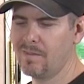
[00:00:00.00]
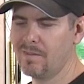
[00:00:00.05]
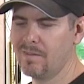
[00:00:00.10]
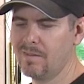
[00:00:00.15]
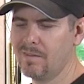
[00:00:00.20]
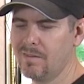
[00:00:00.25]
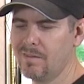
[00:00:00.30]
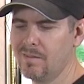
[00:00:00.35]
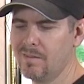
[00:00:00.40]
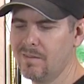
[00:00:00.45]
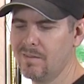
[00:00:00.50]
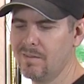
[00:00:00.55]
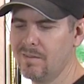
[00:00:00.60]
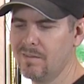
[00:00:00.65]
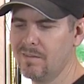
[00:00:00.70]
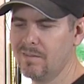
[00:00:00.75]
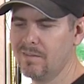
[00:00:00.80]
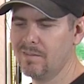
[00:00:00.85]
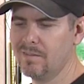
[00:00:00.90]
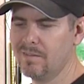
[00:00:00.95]

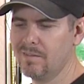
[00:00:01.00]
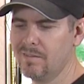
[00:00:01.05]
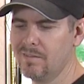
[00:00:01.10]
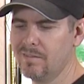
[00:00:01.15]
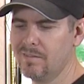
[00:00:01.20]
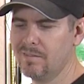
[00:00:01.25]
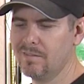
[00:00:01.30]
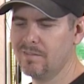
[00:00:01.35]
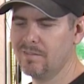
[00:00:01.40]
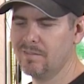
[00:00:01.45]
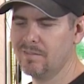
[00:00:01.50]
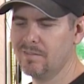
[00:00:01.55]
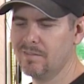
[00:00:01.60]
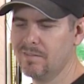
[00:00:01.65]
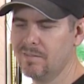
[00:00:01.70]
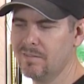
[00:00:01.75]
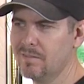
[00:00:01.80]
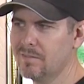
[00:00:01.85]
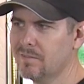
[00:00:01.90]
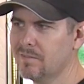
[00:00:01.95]

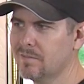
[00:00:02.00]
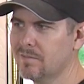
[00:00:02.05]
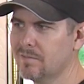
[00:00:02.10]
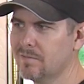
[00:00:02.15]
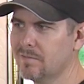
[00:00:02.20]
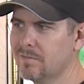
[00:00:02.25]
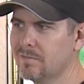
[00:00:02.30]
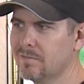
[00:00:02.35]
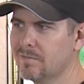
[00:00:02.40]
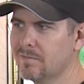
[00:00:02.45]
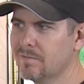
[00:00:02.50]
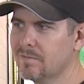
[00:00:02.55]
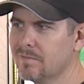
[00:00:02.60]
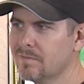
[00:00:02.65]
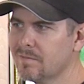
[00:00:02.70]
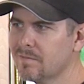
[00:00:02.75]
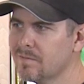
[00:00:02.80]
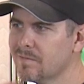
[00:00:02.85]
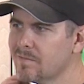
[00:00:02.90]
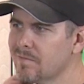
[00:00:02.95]

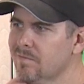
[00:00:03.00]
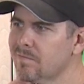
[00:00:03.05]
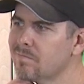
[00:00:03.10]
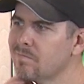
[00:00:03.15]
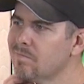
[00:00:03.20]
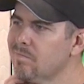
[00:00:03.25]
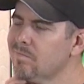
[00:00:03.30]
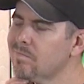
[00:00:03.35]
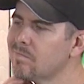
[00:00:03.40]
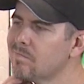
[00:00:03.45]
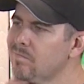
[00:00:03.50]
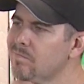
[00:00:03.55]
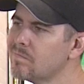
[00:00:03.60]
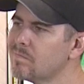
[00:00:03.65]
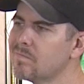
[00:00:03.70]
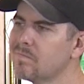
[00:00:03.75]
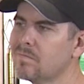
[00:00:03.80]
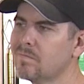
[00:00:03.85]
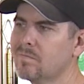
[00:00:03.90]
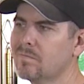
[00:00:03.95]

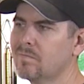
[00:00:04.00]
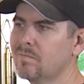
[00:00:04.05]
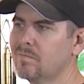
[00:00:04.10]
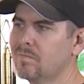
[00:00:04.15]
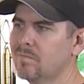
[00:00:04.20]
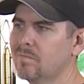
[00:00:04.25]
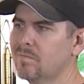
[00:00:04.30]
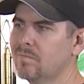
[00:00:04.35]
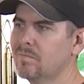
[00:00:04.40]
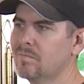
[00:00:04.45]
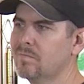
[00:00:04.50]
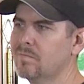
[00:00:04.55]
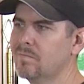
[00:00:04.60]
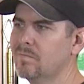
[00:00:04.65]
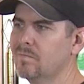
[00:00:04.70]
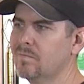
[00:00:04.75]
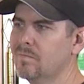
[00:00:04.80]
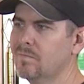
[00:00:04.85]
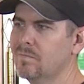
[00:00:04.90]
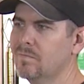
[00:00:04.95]

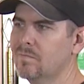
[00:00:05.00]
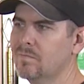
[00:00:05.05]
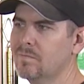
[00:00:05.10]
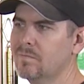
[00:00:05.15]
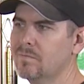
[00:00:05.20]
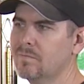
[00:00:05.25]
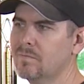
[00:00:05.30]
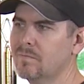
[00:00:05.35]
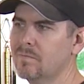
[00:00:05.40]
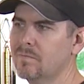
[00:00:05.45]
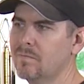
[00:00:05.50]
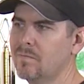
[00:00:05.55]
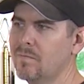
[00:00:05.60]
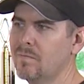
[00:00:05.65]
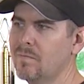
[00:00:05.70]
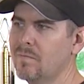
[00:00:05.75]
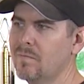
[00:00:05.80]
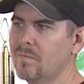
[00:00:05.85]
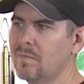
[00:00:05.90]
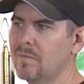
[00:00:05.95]

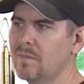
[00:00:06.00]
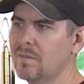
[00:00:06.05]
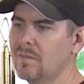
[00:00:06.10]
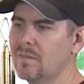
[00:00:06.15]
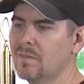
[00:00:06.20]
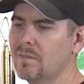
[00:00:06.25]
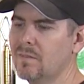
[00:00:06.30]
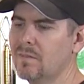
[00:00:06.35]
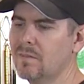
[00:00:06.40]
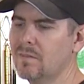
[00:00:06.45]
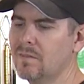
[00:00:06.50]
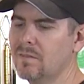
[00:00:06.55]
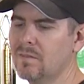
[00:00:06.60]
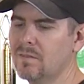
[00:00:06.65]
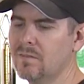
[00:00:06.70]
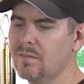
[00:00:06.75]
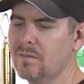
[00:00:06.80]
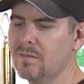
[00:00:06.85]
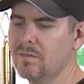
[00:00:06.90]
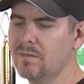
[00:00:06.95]

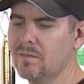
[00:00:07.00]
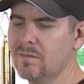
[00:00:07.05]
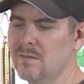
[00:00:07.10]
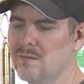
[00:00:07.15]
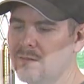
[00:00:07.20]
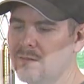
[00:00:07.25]
This person isn't speaking.